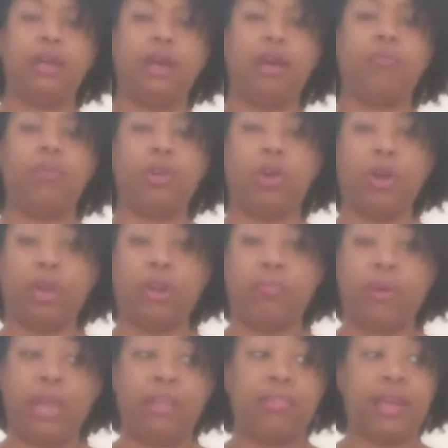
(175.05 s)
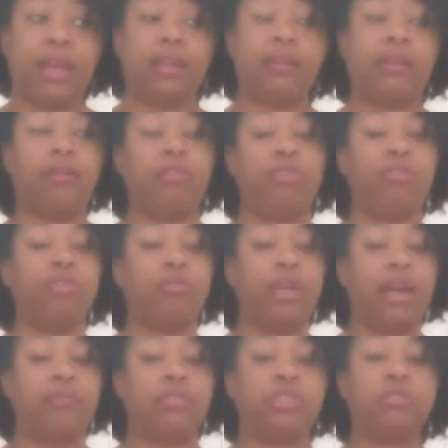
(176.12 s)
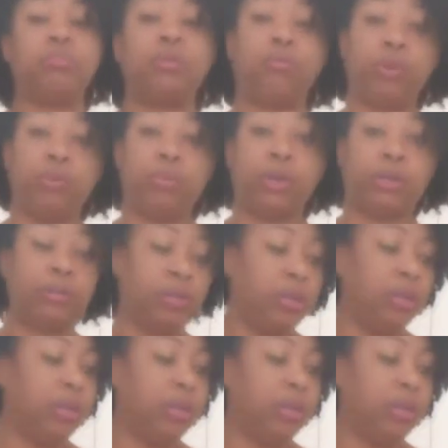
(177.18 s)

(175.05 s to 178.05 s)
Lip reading: we are going to paint that. Now you don't have to, but we will.